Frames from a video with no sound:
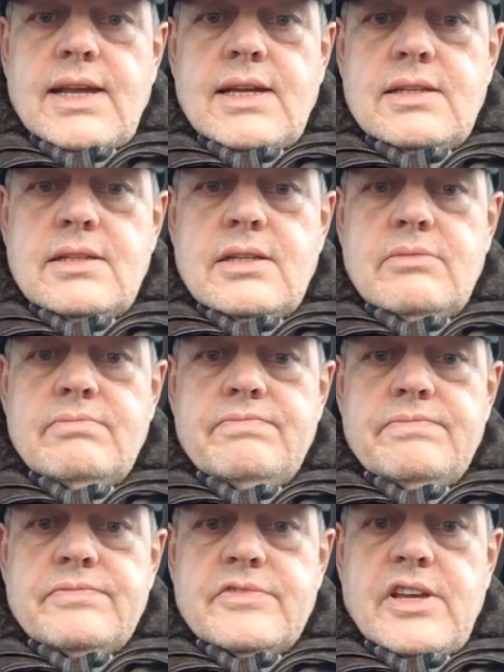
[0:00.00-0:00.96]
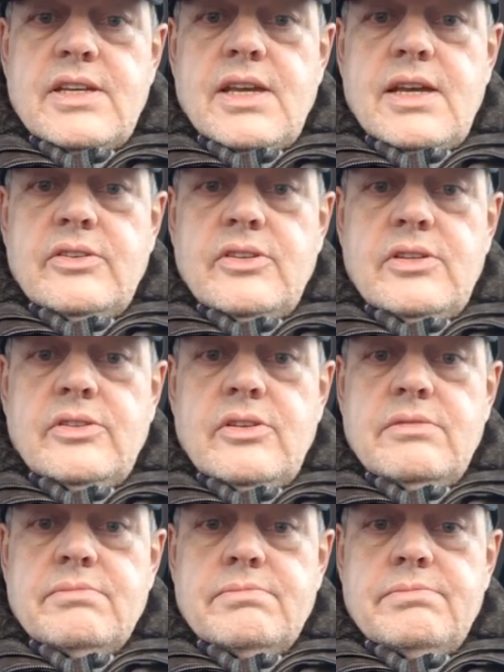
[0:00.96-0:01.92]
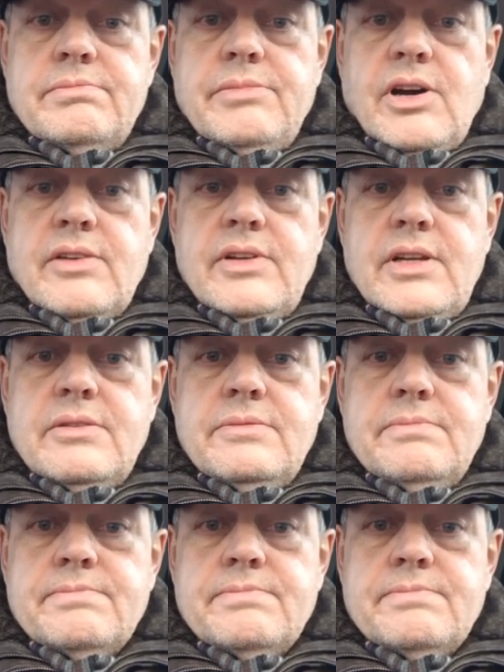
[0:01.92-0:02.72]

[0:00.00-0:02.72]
and take care. See you soon. Bye for now.